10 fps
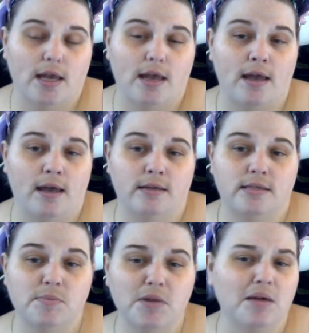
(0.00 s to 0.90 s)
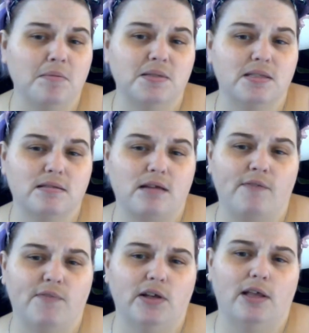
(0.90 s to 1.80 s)
And sometimes I
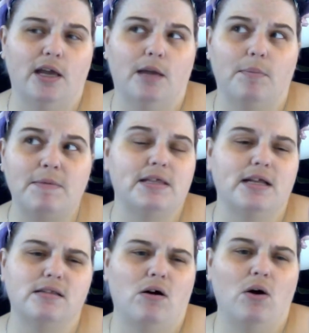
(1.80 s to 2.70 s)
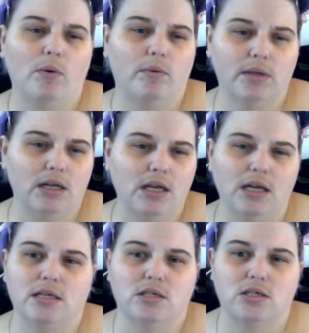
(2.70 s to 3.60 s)
feel like maybe that's all we really need,
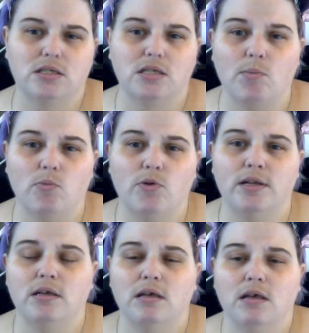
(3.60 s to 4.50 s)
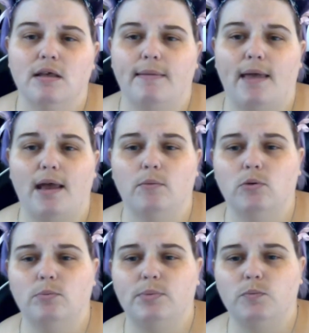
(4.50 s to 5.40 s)
is just someone that
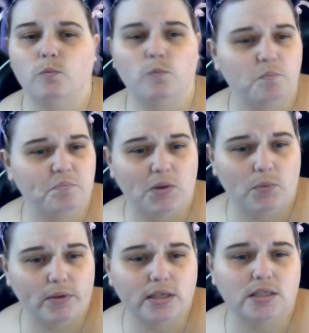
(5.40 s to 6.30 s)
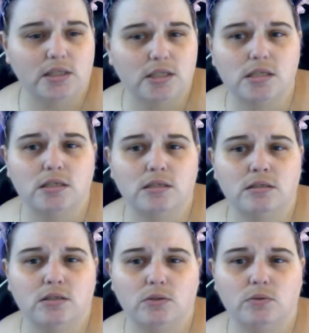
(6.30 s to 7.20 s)
will be willing to listen
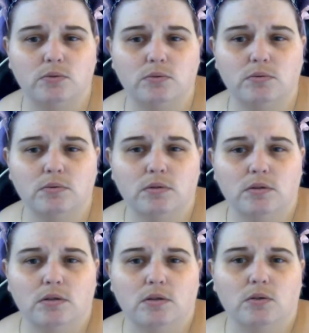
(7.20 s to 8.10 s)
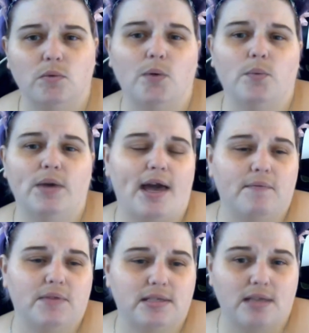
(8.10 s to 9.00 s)
to what we have
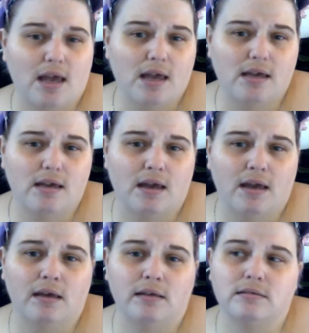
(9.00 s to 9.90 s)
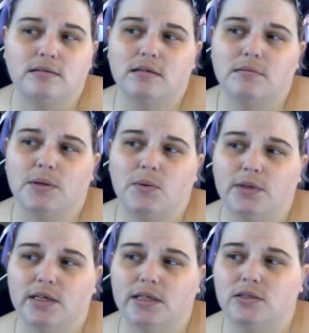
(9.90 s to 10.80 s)
to say and be
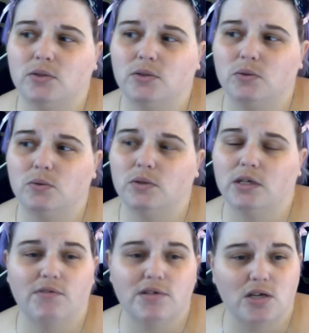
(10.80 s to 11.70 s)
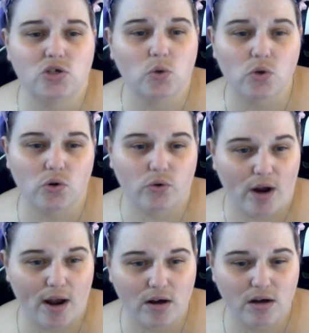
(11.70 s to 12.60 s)
willing to give us that shoulder to
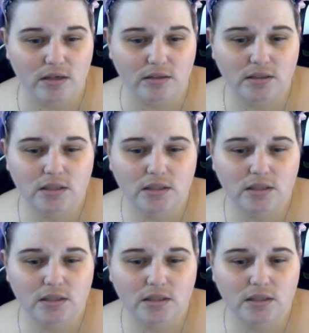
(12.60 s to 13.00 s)
cry on,